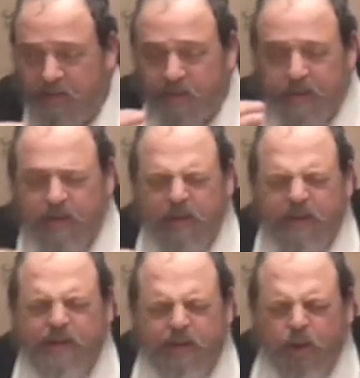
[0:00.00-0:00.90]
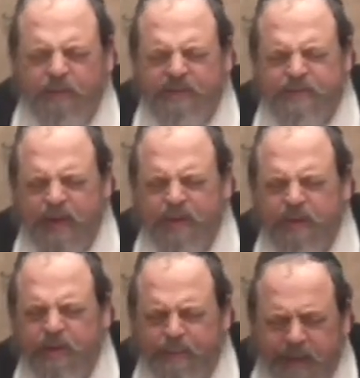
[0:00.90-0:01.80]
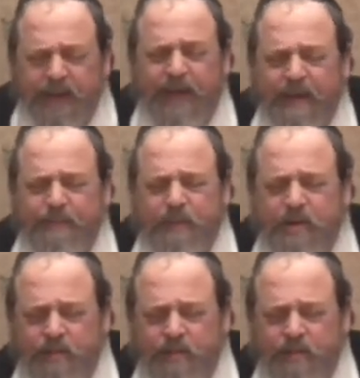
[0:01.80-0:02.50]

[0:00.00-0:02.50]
right? They're like the nervous mother. It might happen.